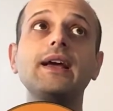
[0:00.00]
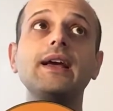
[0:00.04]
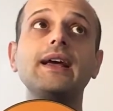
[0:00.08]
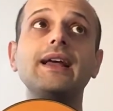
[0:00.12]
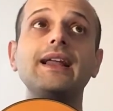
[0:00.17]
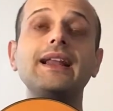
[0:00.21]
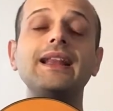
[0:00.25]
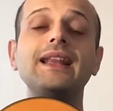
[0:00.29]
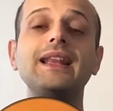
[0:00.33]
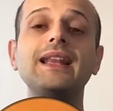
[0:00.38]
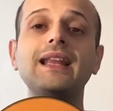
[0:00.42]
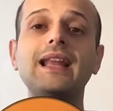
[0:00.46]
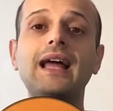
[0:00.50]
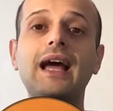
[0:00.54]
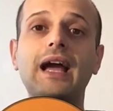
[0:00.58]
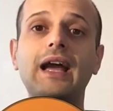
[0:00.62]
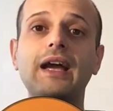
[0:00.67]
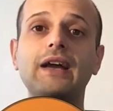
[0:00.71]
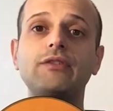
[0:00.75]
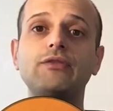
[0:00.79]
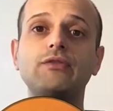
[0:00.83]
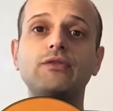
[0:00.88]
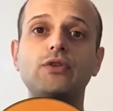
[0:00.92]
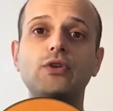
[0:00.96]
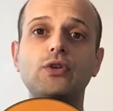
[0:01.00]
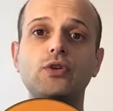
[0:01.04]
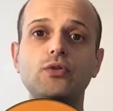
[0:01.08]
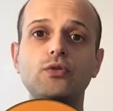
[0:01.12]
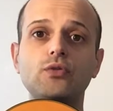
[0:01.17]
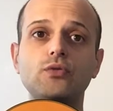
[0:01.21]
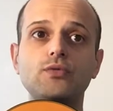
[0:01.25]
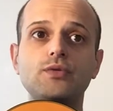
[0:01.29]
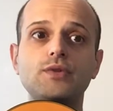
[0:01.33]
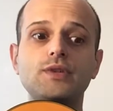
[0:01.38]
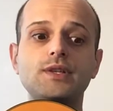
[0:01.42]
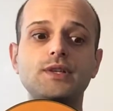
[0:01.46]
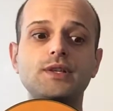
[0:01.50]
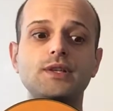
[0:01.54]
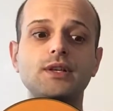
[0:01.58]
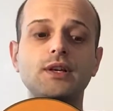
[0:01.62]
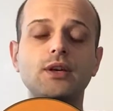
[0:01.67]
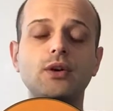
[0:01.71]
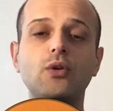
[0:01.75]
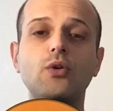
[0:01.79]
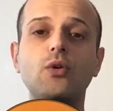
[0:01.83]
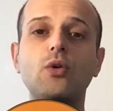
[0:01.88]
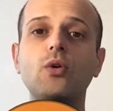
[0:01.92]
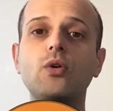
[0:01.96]
like to use
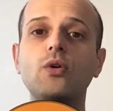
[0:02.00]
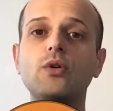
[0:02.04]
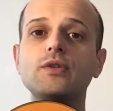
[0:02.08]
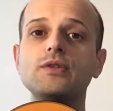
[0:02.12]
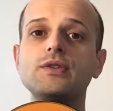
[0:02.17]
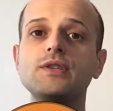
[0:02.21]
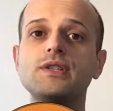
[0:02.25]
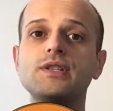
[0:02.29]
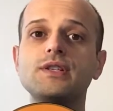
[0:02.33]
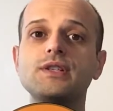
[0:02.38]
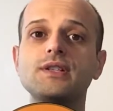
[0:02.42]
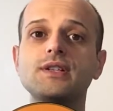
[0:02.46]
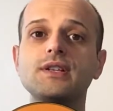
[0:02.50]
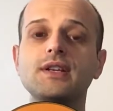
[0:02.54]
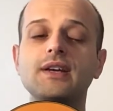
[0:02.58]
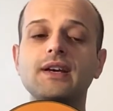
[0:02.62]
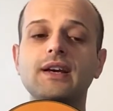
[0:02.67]
chords,